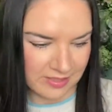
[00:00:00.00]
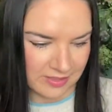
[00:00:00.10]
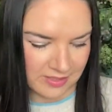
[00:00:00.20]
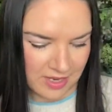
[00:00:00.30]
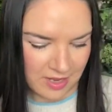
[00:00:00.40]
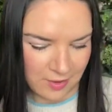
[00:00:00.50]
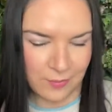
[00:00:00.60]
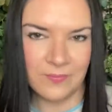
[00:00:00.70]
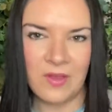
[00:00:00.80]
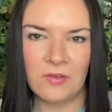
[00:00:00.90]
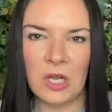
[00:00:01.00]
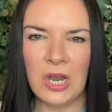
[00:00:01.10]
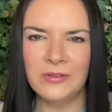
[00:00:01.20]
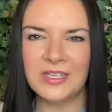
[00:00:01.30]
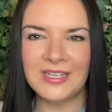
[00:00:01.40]
So I've got
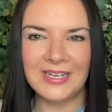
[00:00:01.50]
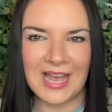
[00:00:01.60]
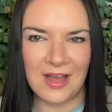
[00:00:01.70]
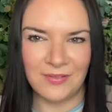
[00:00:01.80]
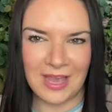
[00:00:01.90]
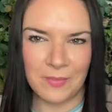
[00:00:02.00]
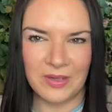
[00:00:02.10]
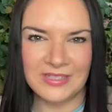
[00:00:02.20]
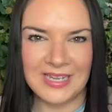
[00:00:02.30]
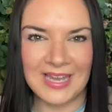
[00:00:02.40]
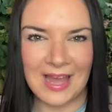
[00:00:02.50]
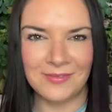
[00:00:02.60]
loads of decaf. I kept buying decaf.